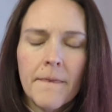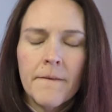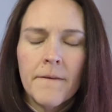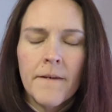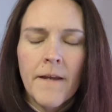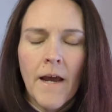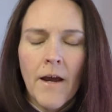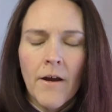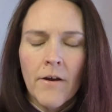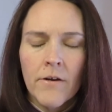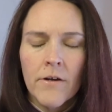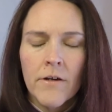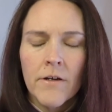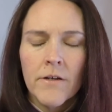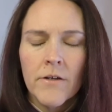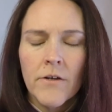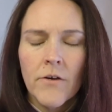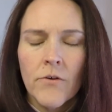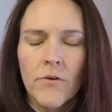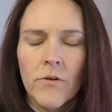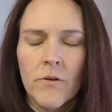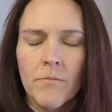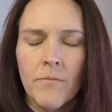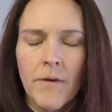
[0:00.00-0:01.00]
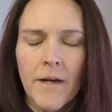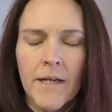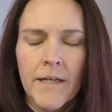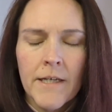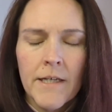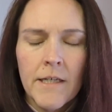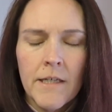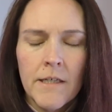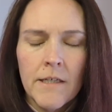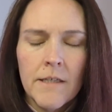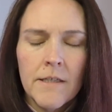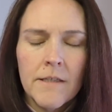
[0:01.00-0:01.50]
Now I'm going to go to my
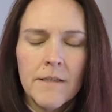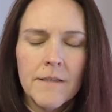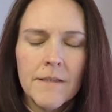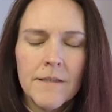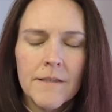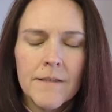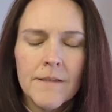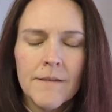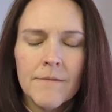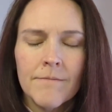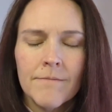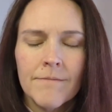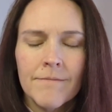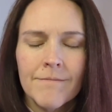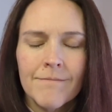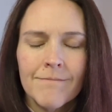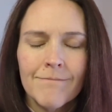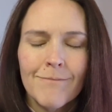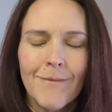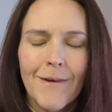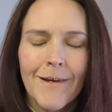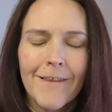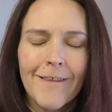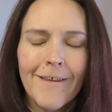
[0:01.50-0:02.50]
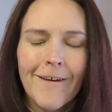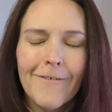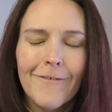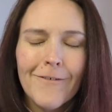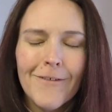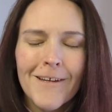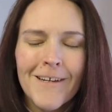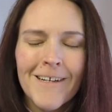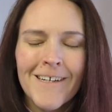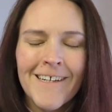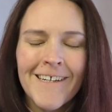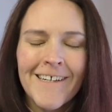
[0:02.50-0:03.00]
knees, my
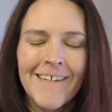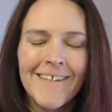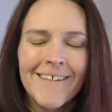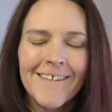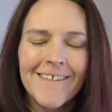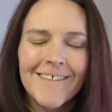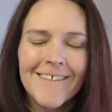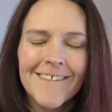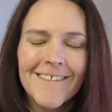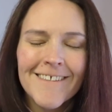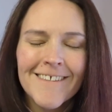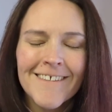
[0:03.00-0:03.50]
lovely knees.